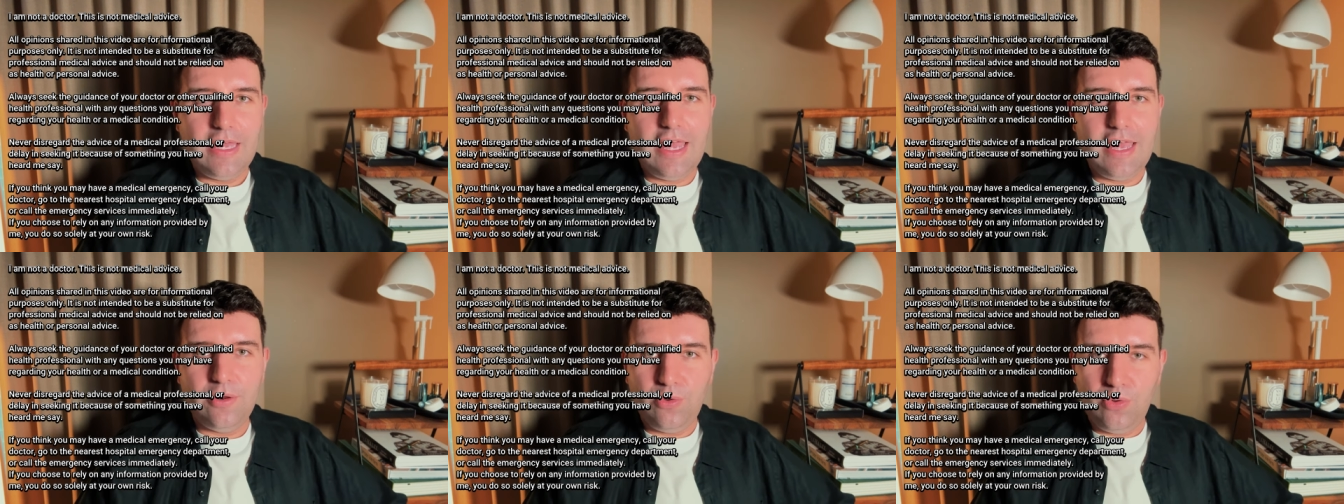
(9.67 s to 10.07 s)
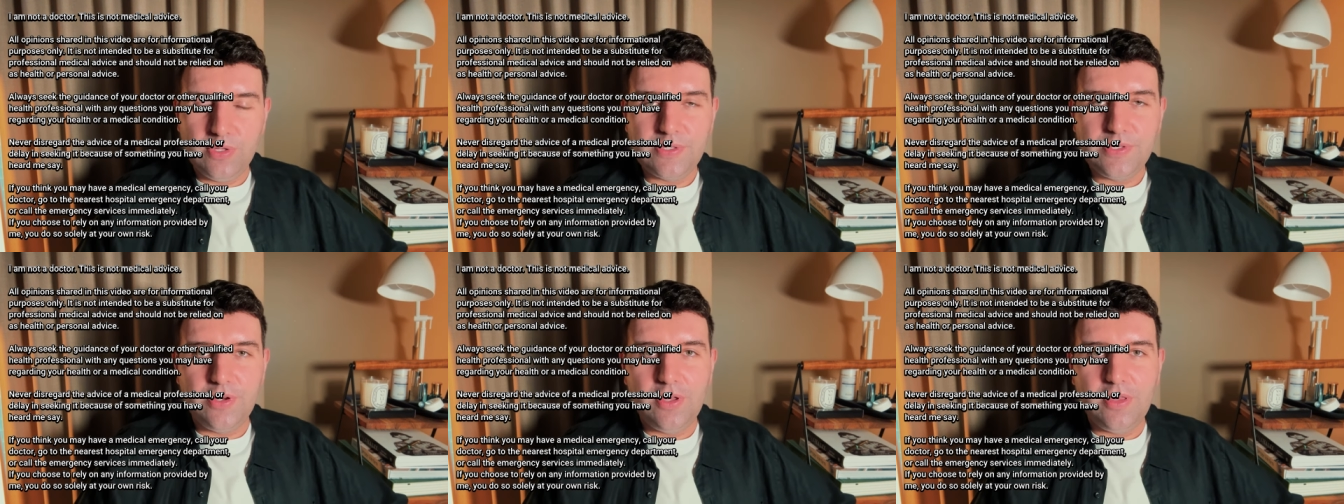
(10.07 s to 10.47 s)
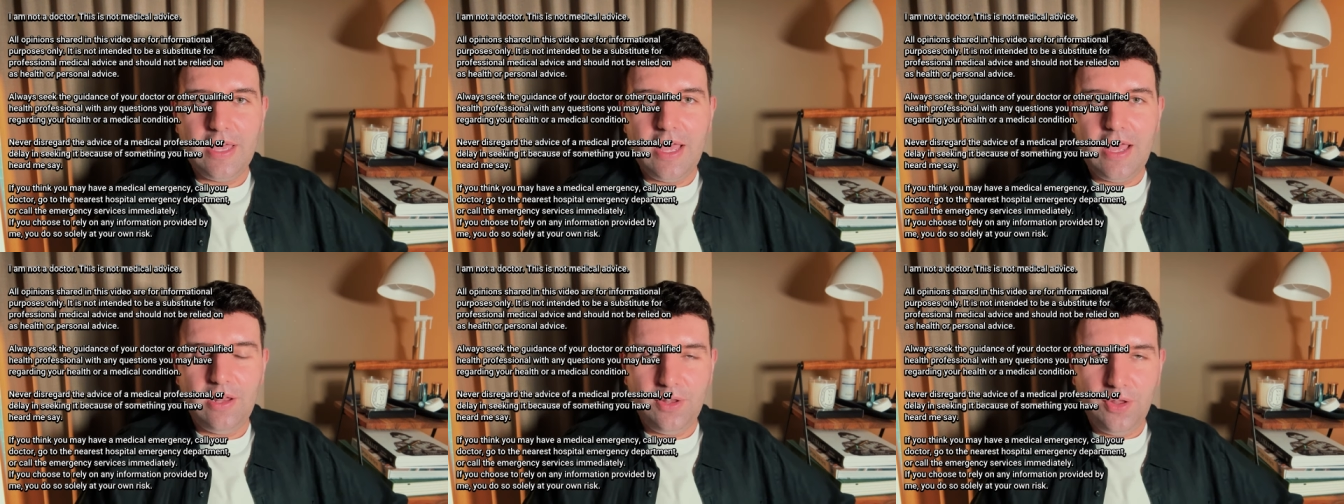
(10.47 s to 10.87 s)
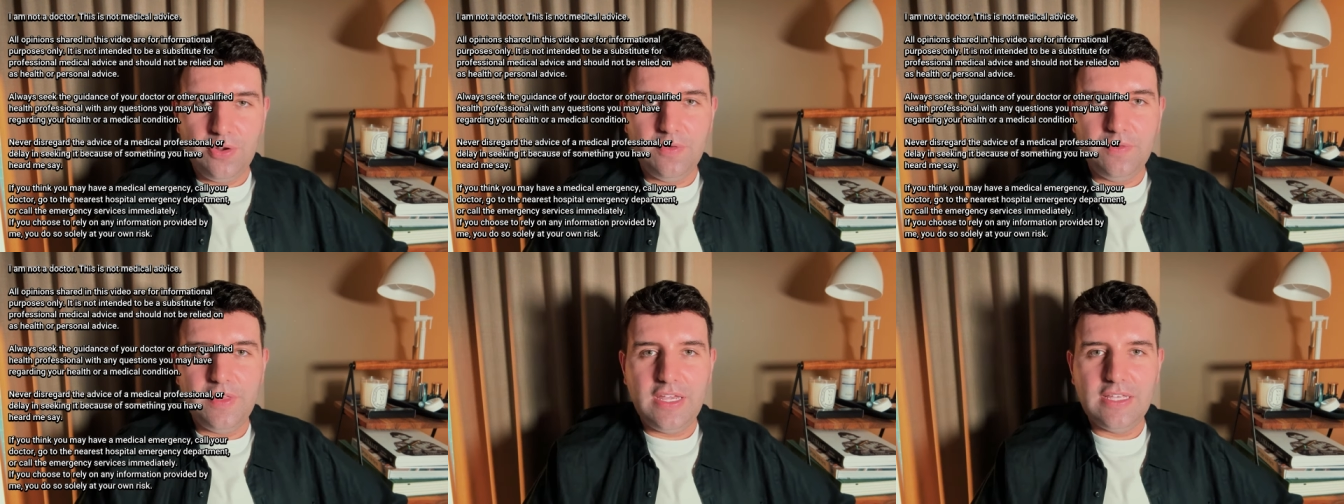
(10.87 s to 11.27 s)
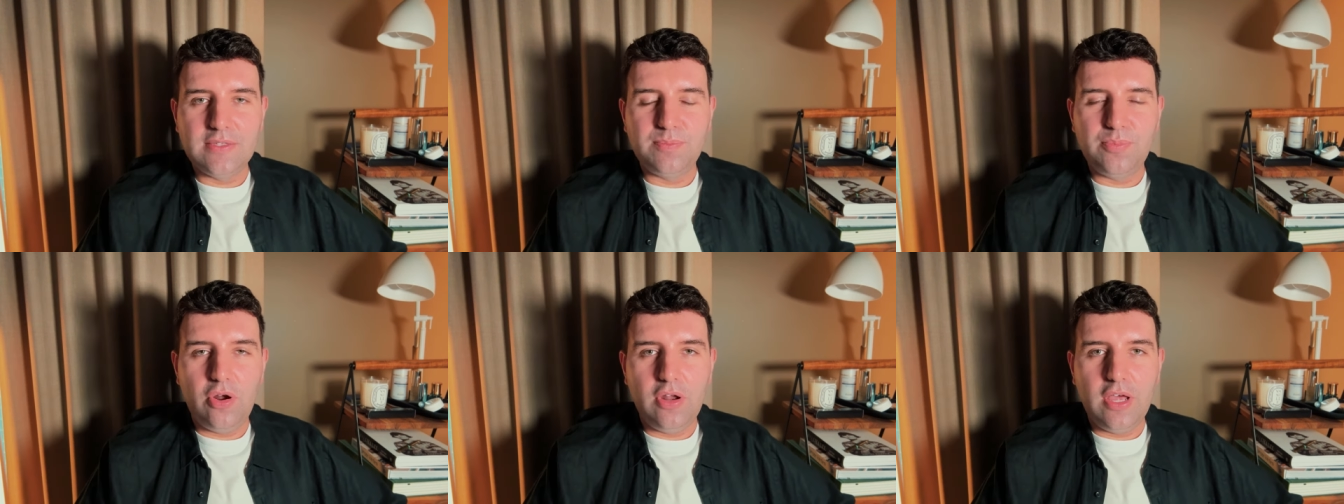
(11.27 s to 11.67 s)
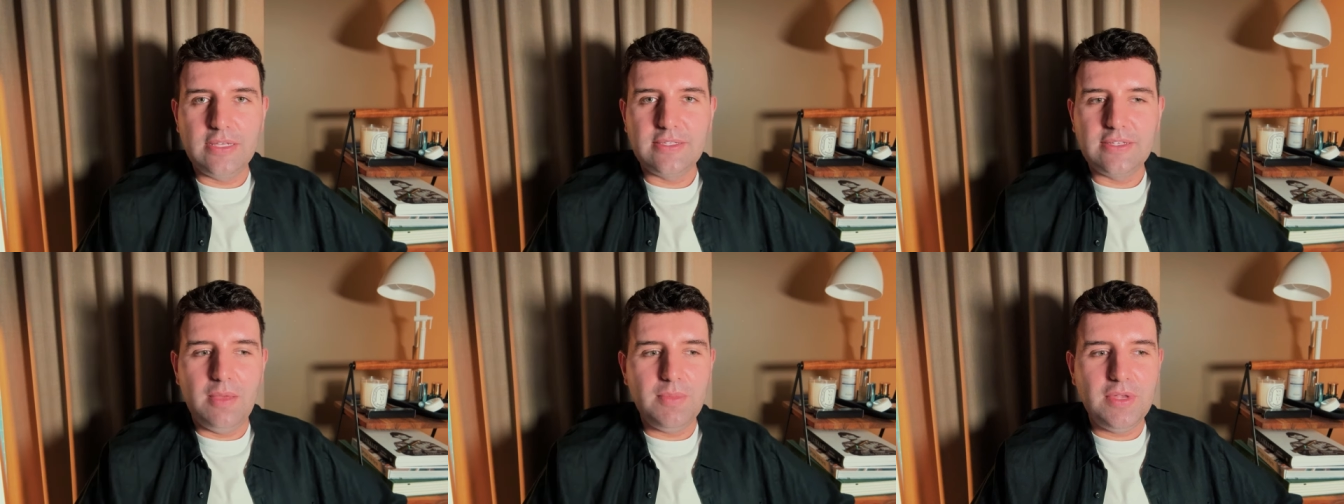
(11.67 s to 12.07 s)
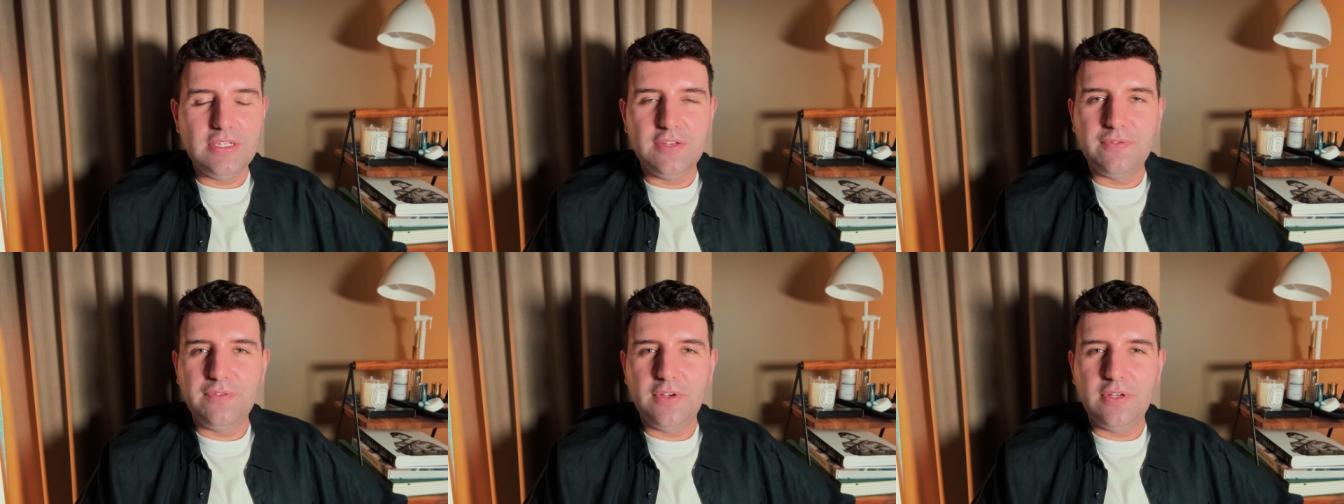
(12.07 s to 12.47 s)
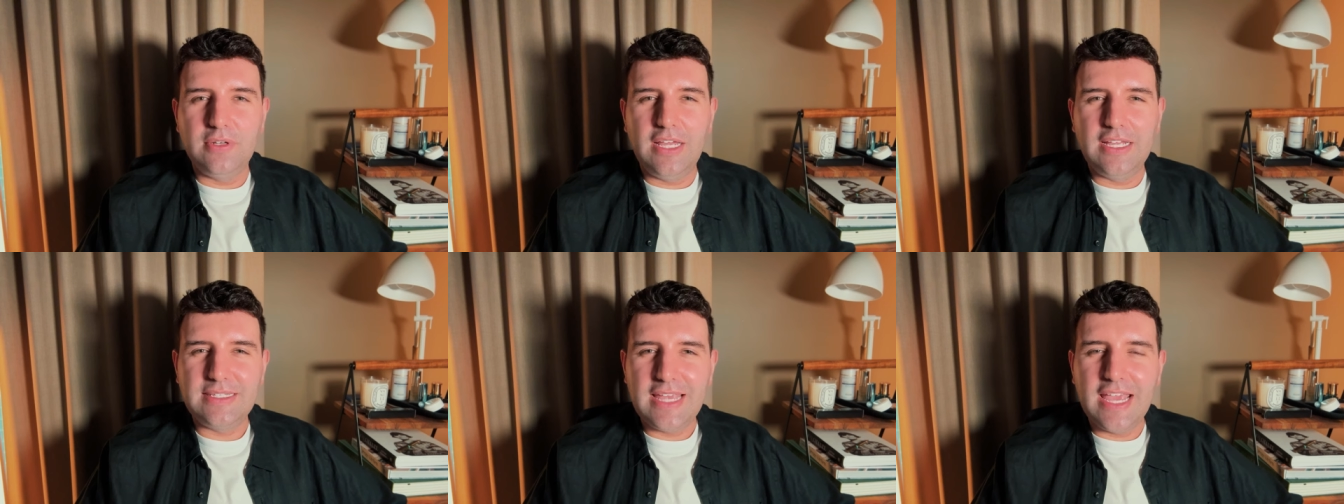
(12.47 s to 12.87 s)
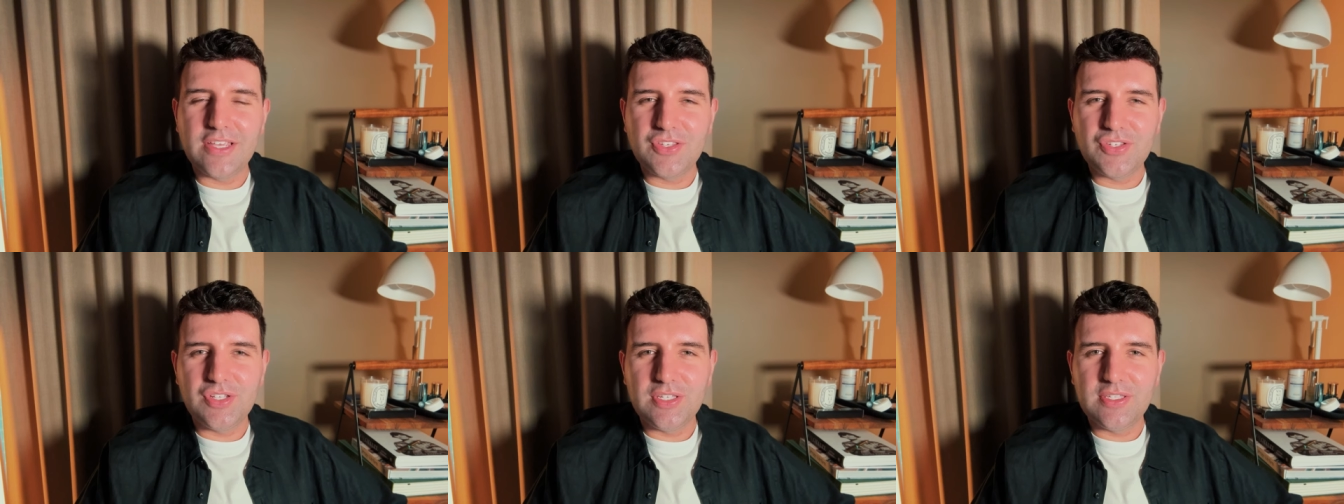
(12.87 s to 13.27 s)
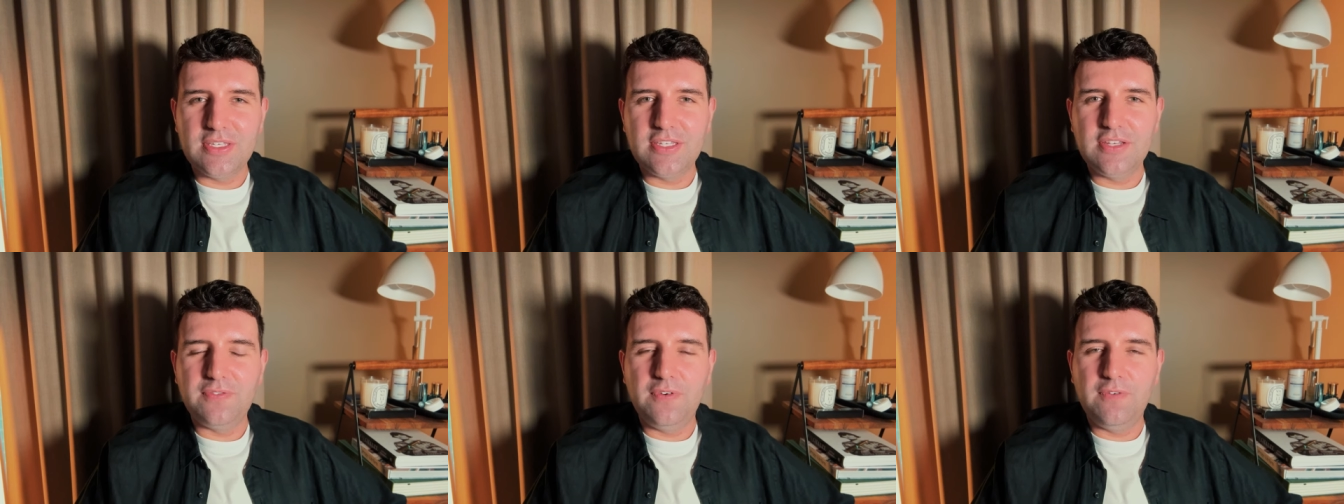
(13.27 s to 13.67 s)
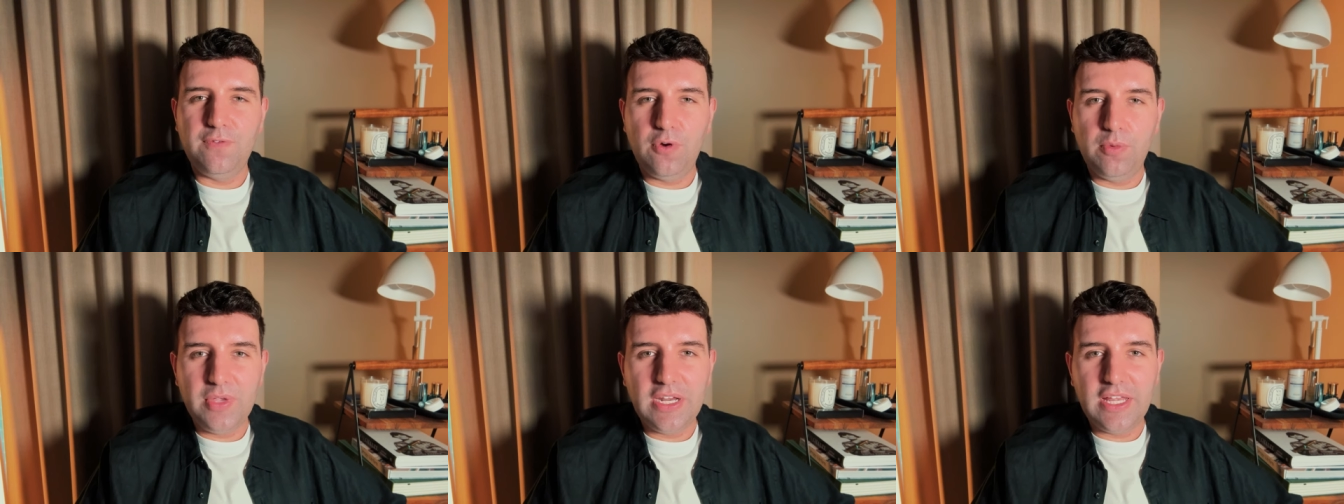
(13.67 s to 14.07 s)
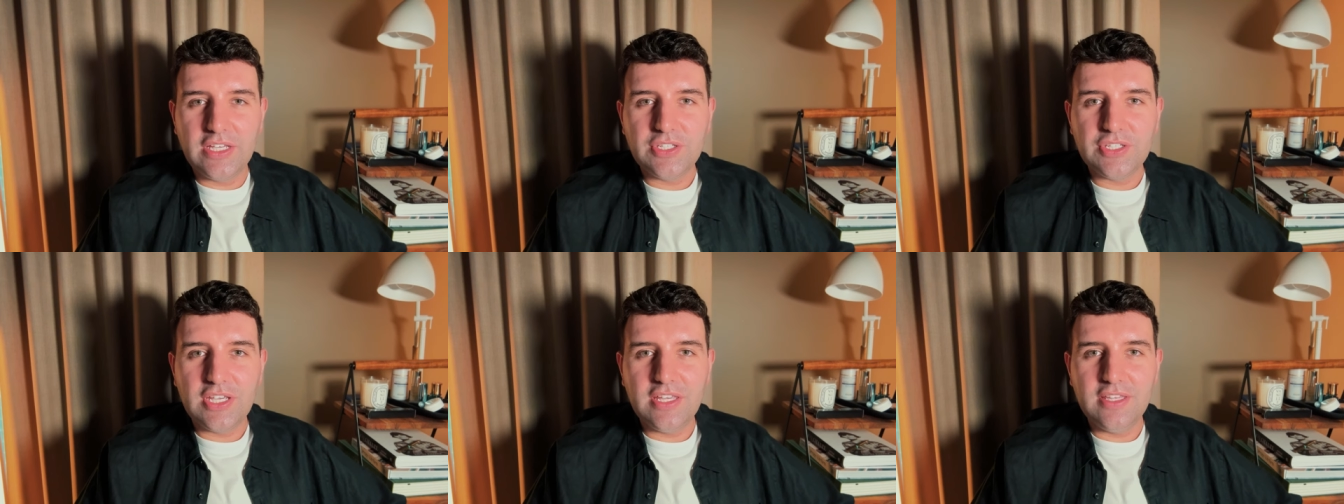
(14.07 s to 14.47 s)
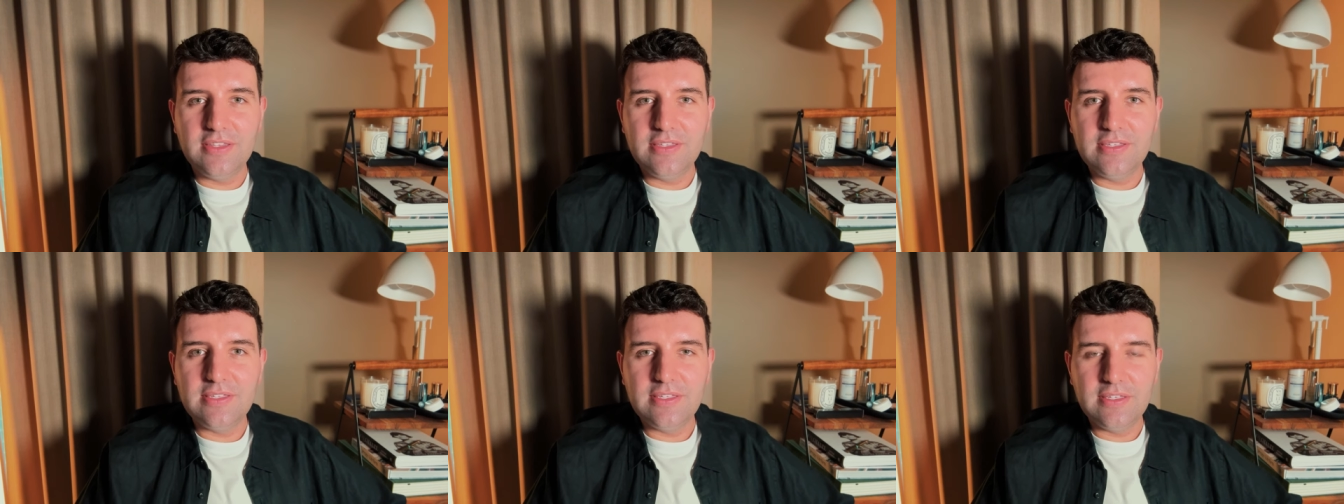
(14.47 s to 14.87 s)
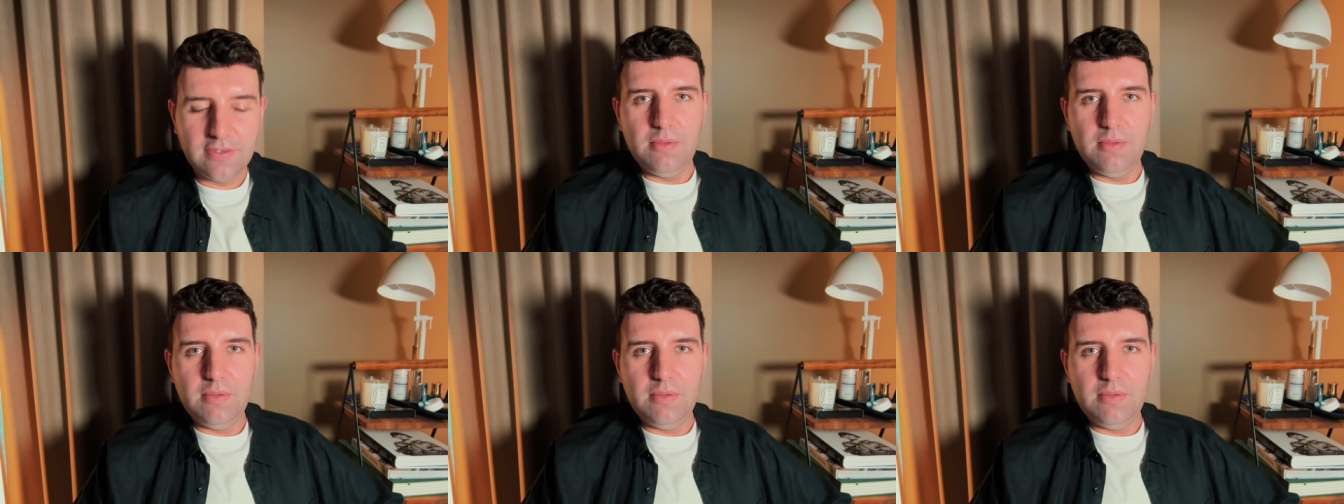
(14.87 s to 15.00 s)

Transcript: And also that a lot of these products come in different like textures and different formulations.